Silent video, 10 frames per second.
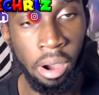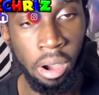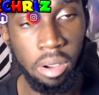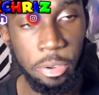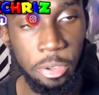
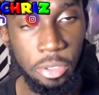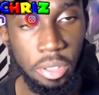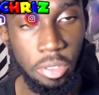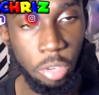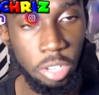But who's
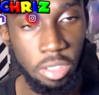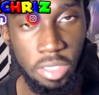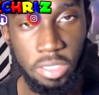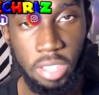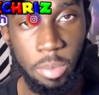this? What is this? A
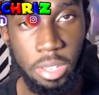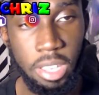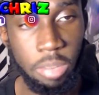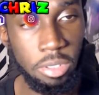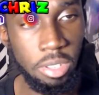sub in
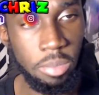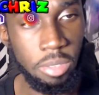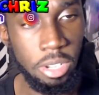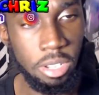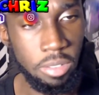game or something?
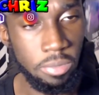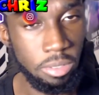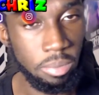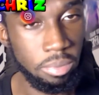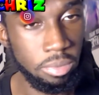Where'd he come
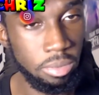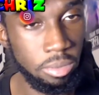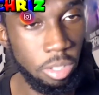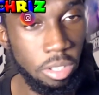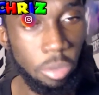from?
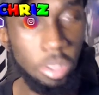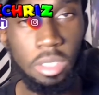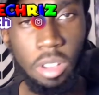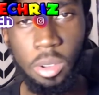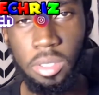Was he was he
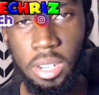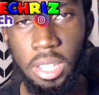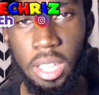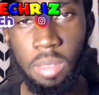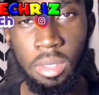always in the
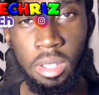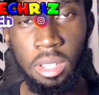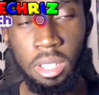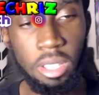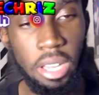game?
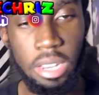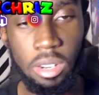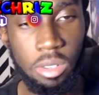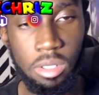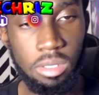I didn't
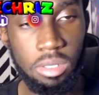notice.